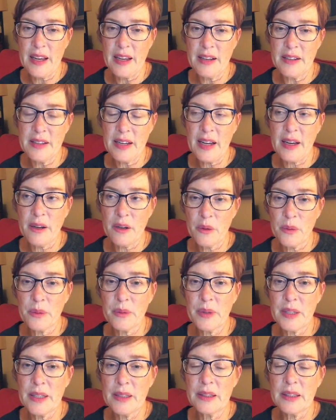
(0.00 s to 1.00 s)
and how to
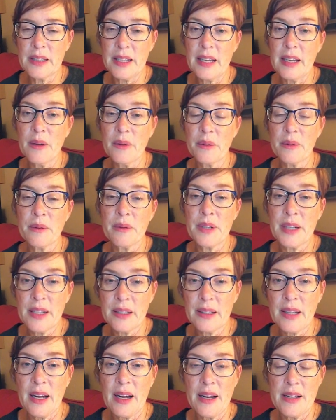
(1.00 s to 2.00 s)
really
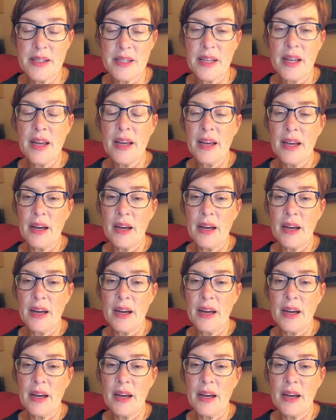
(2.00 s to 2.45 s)
realize